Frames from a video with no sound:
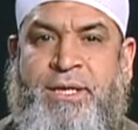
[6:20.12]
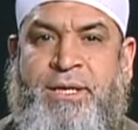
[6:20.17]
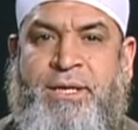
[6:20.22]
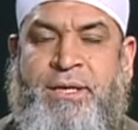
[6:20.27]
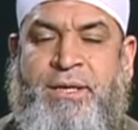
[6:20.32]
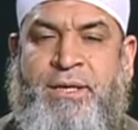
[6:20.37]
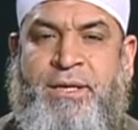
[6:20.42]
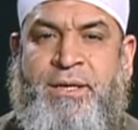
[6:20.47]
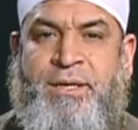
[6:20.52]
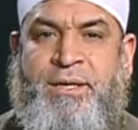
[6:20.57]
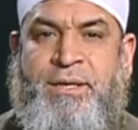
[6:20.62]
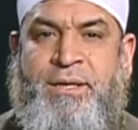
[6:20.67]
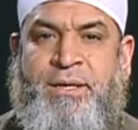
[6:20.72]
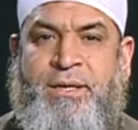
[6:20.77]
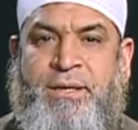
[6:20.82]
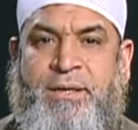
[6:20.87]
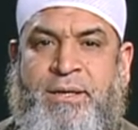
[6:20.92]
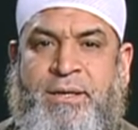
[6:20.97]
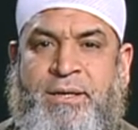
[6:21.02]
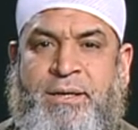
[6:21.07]

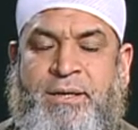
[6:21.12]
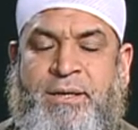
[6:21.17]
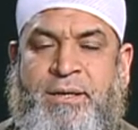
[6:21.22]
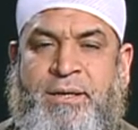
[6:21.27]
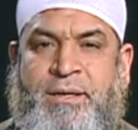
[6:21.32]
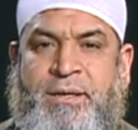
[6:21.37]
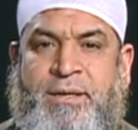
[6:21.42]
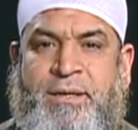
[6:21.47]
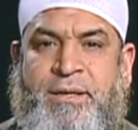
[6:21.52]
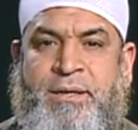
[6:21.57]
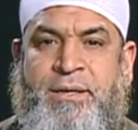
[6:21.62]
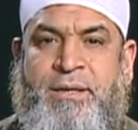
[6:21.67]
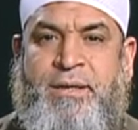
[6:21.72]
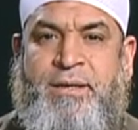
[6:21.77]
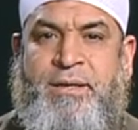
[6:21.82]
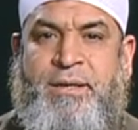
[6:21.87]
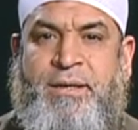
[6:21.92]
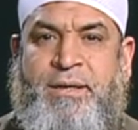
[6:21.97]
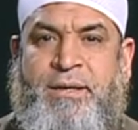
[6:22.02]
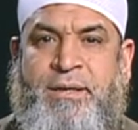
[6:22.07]

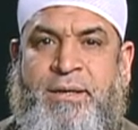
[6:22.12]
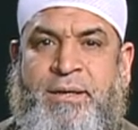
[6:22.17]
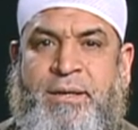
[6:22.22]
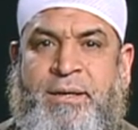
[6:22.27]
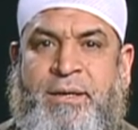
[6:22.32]
[no speech]